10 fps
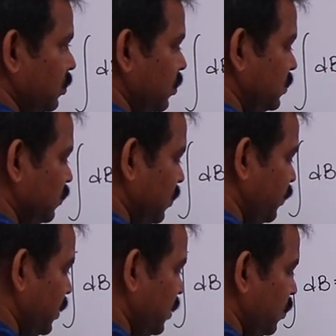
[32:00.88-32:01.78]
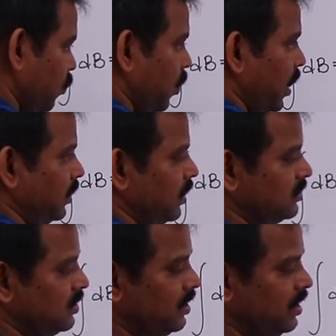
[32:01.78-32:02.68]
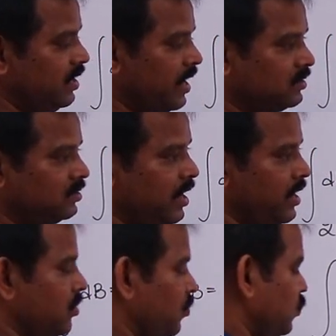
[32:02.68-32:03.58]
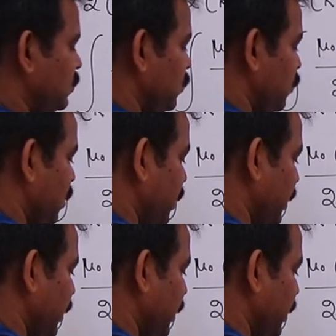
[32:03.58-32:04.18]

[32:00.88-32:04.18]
This will be, what is dx there, which you can